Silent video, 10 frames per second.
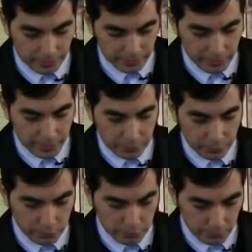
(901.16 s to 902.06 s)
Miller
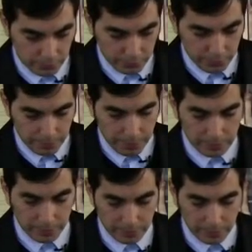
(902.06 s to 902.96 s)
began to unfold to the
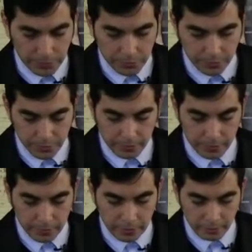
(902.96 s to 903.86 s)
people the mysteries of
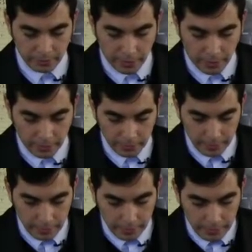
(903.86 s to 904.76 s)
the kingdom of God,
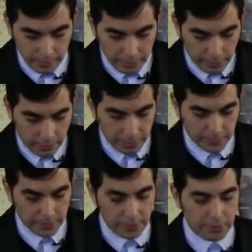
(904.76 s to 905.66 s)

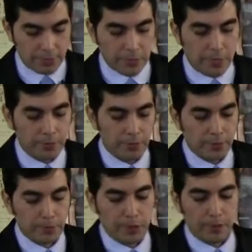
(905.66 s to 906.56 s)
carrying his hearers down
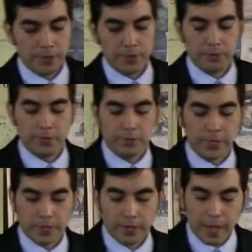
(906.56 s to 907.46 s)
through the prophecies to the
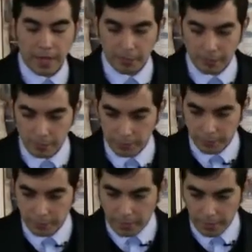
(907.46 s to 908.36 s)
second advent
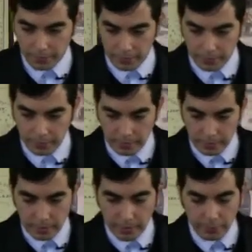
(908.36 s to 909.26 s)
of Christ.
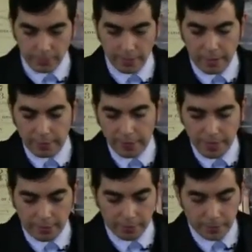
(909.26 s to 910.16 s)
With
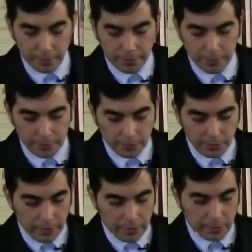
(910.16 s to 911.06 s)
every effort, he gained
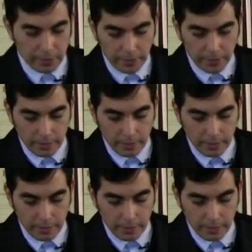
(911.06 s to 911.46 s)
strength.